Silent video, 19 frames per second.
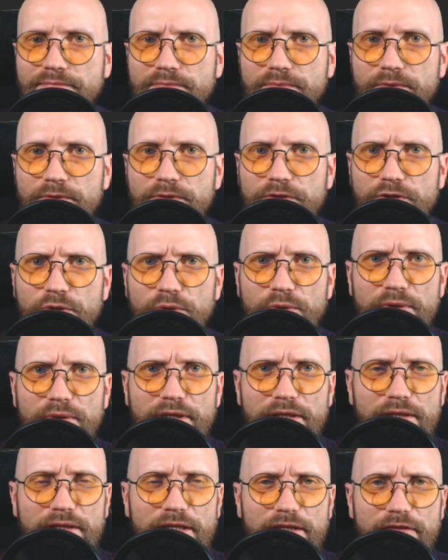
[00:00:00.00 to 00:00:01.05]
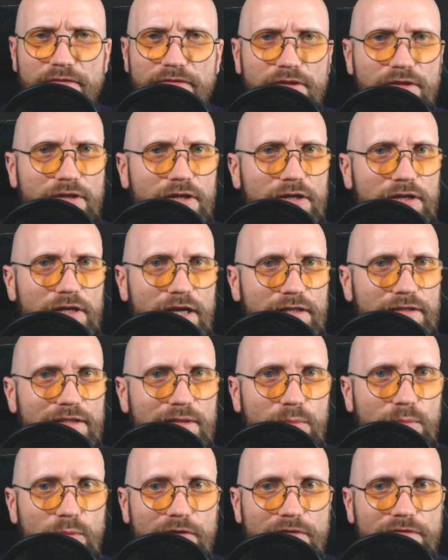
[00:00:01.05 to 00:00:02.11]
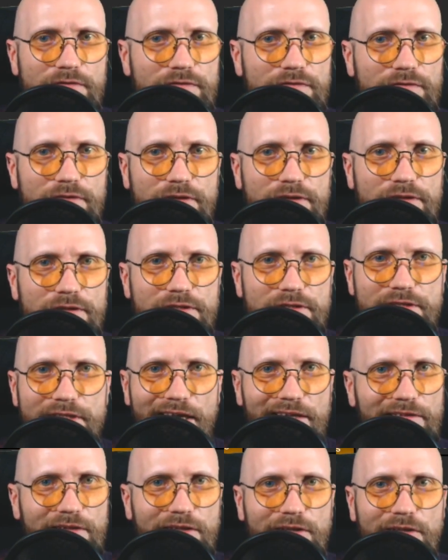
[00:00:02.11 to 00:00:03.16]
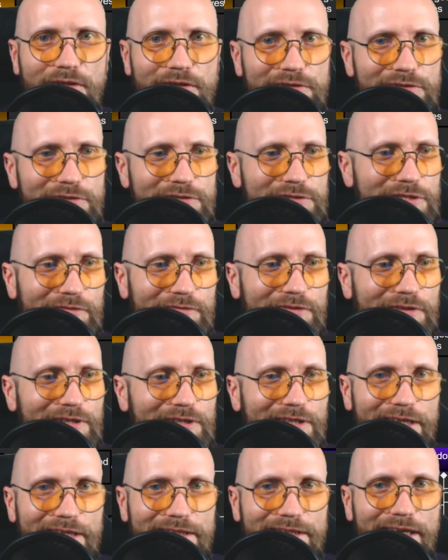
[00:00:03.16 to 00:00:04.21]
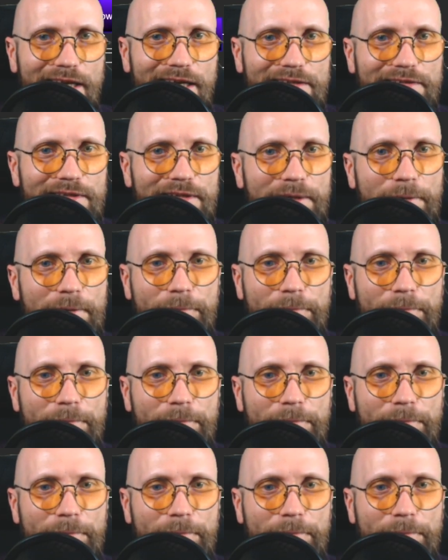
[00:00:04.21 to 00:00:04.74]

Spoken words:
We can even connect him with Santa Claus or something like that.